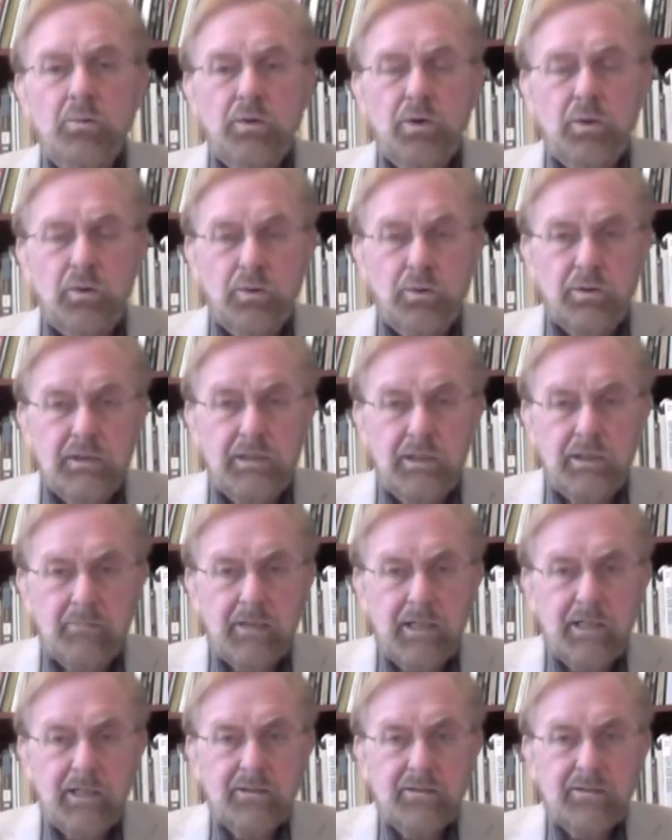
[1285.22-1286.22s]
who had come
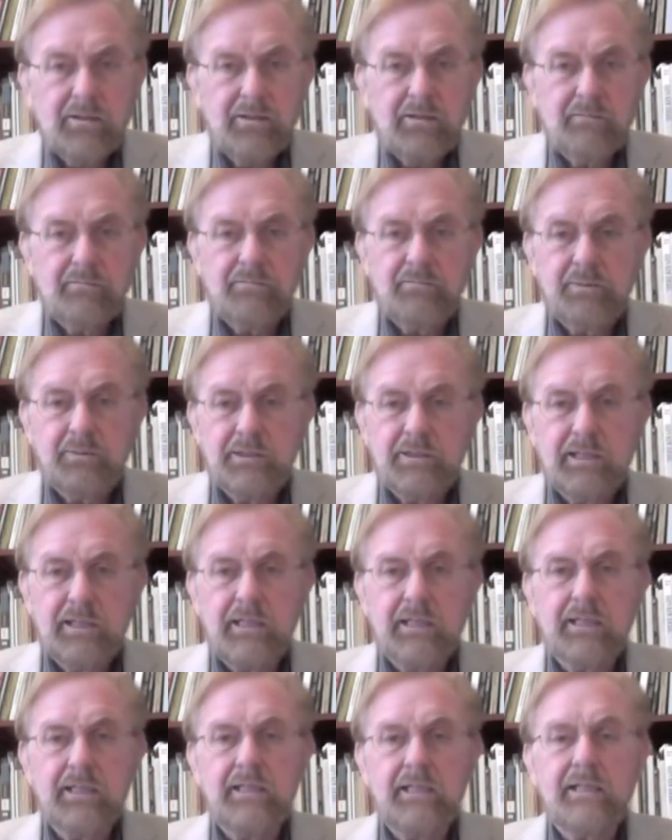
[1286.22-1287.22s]
out of
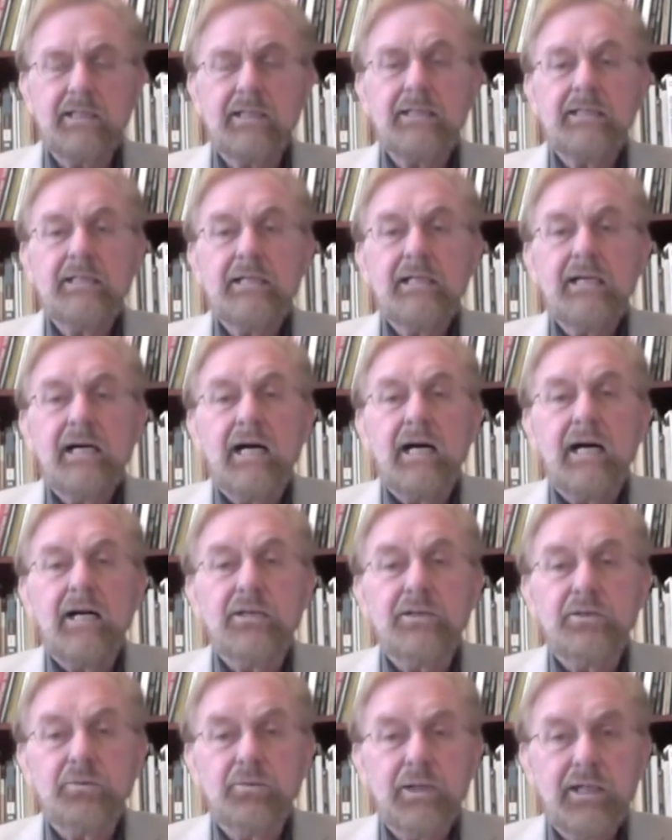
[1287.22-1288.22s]
particularly uh,
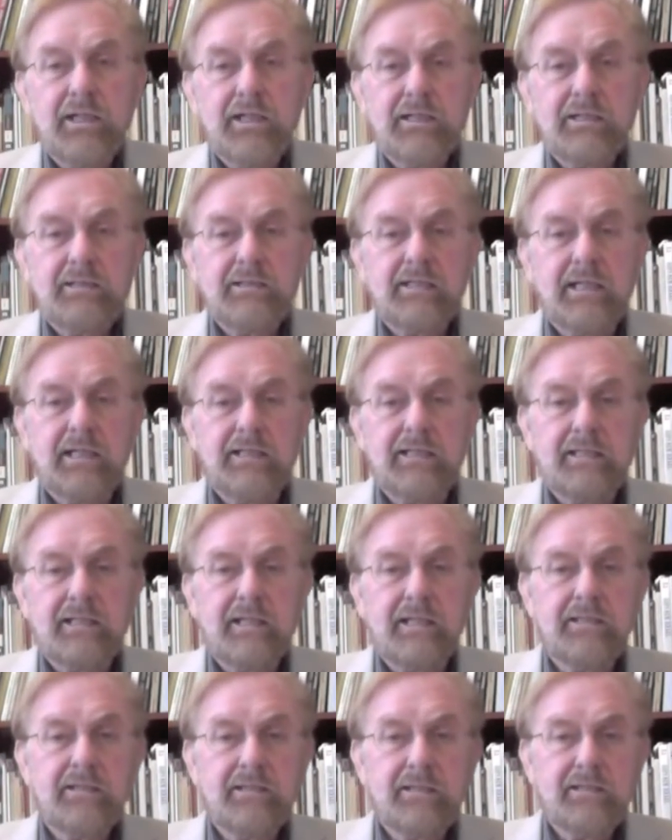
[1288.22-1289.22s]
New England and
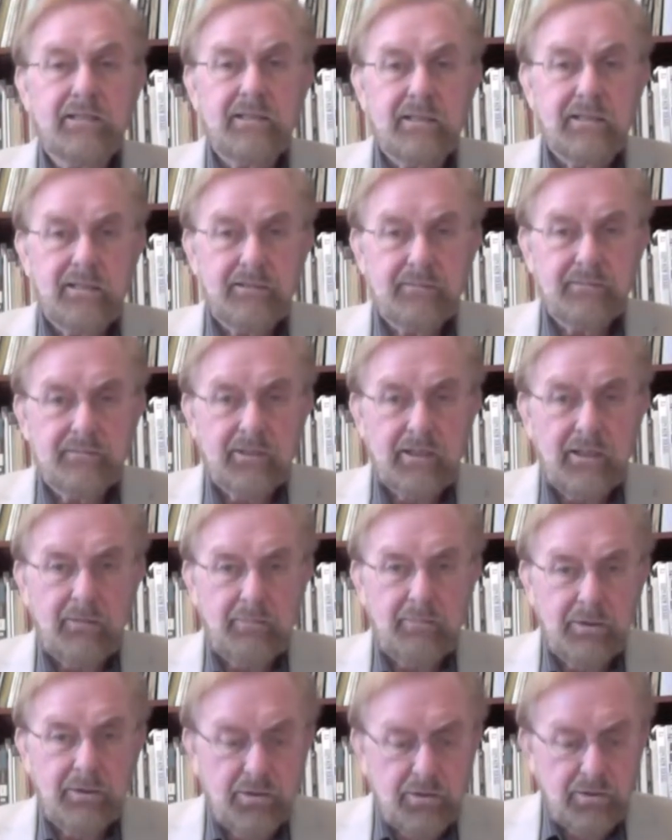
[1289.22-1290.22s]
then uh,
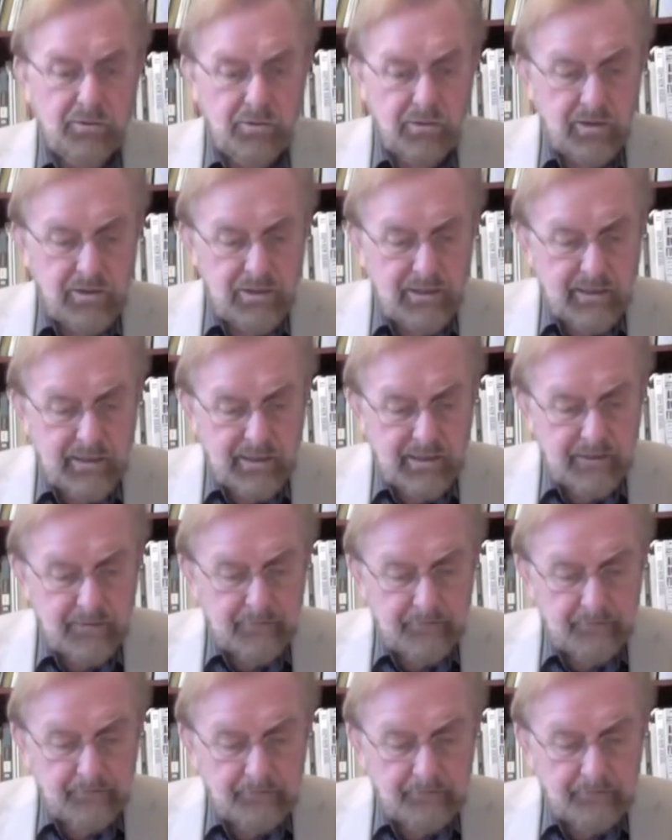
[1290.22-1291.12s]
upper New York State.